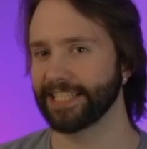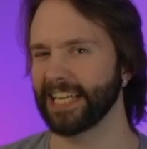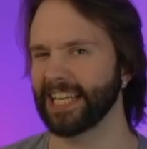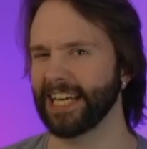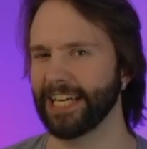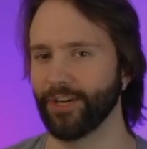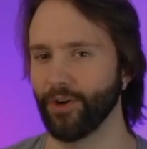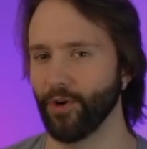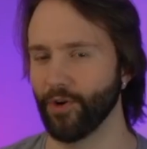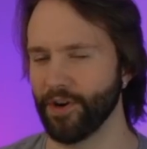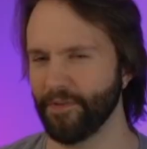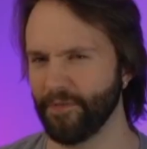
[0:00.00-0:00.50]
like,
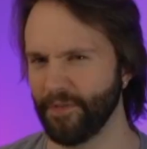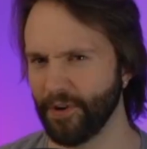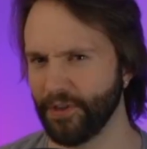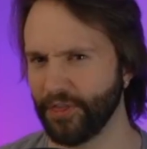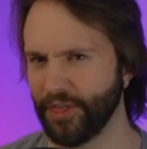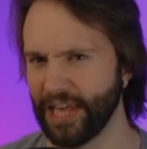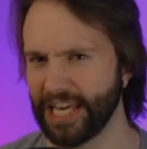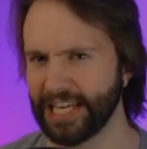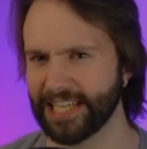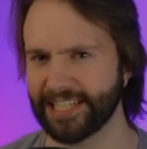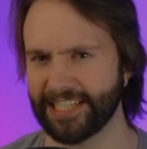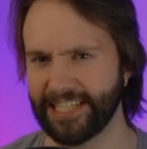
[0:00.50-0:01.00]
in order for
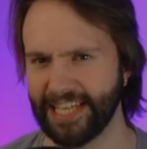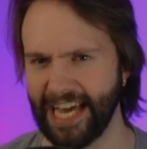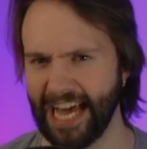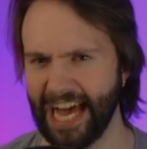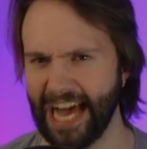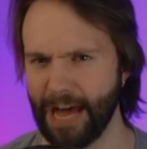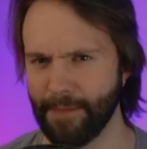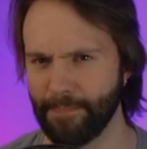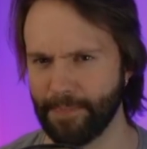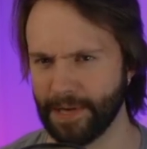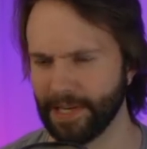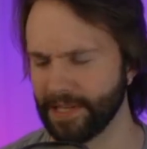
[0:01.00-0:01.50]
things to
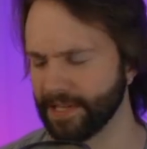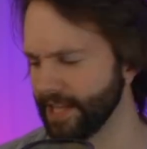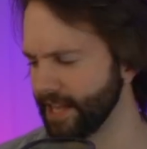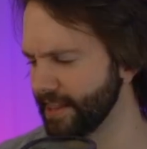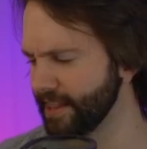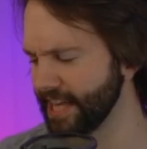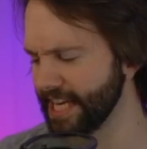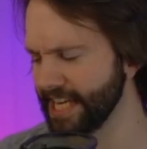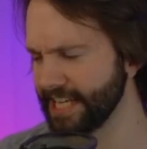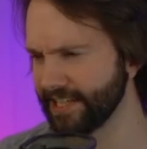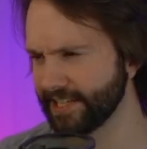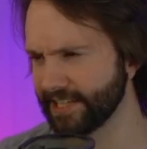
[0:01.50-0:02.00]
happen, the
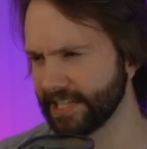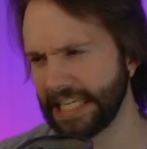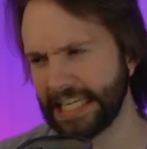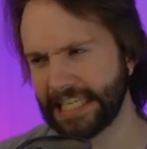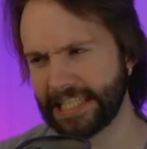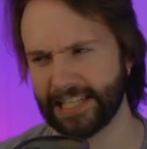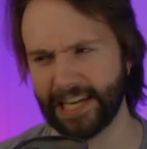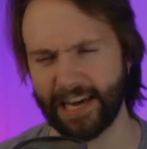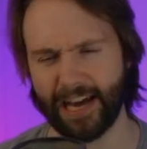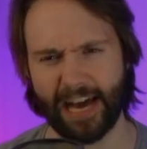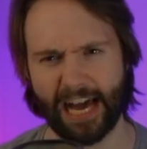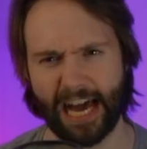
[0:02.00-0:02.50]
things
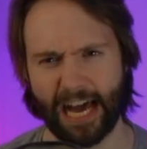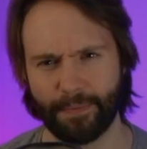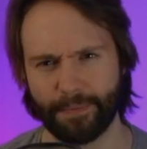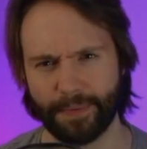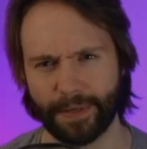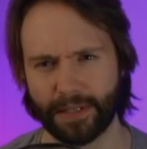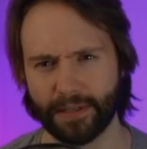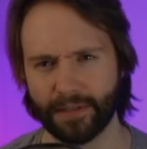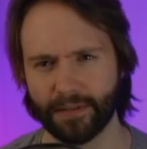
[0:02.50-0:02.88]
need to happen.